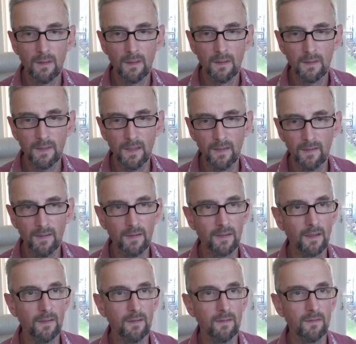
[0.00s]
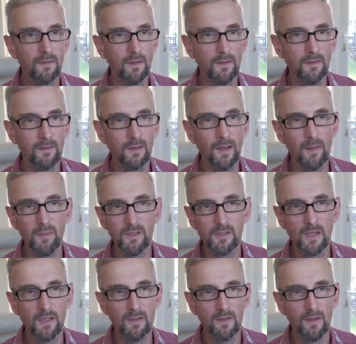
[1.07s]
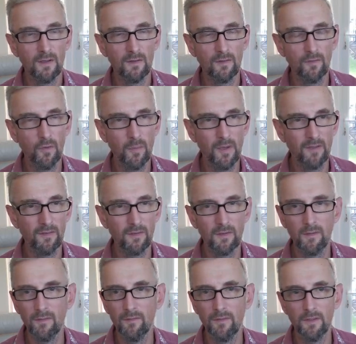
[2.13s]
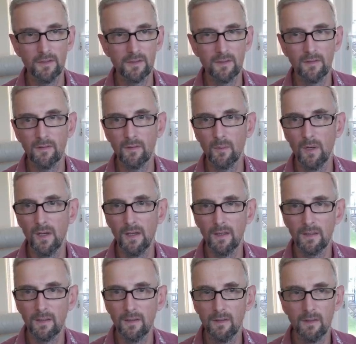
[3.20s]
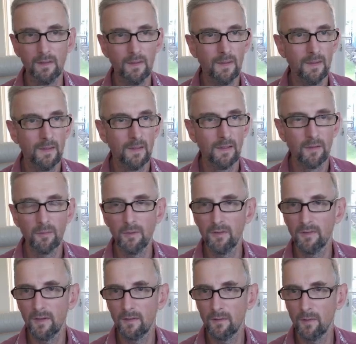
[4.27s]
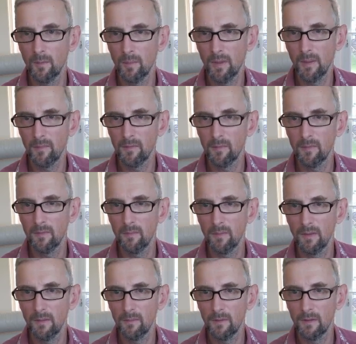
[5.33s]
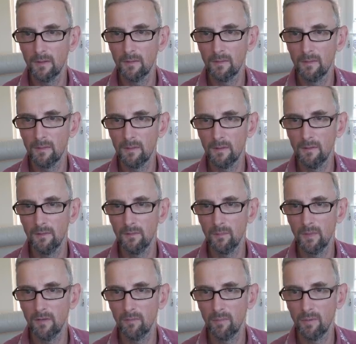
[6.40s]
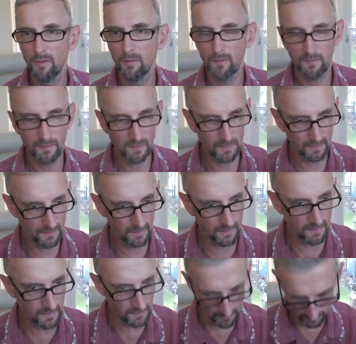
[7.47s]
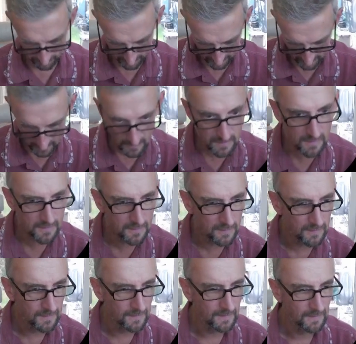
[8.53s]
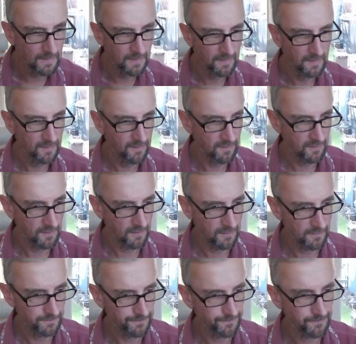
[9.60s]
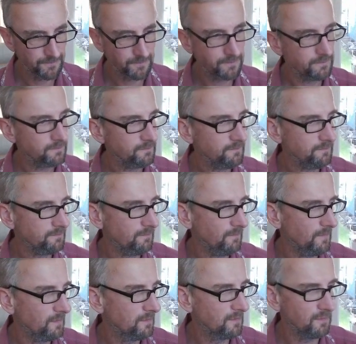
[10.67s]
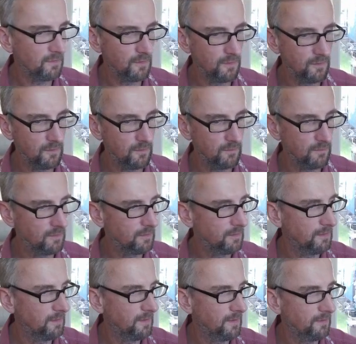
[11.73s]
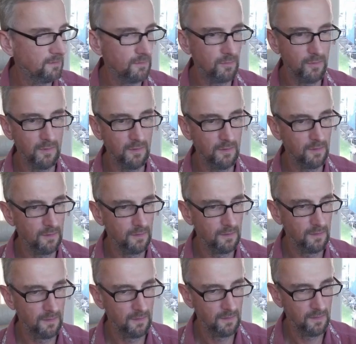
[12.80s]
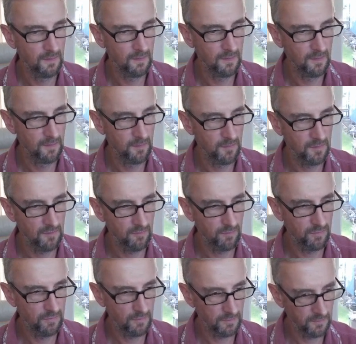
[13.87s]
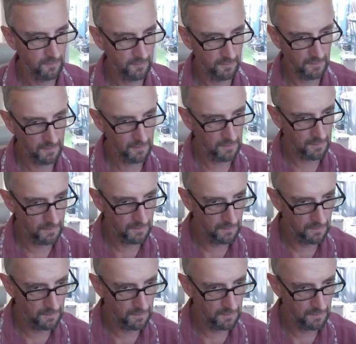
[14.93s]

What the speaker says: Yeah, okay, so it doesn't let me change. So format 0 version is the way I can reset all the parameters, but I'm going to use a proxy for that. So just connect with a proxy,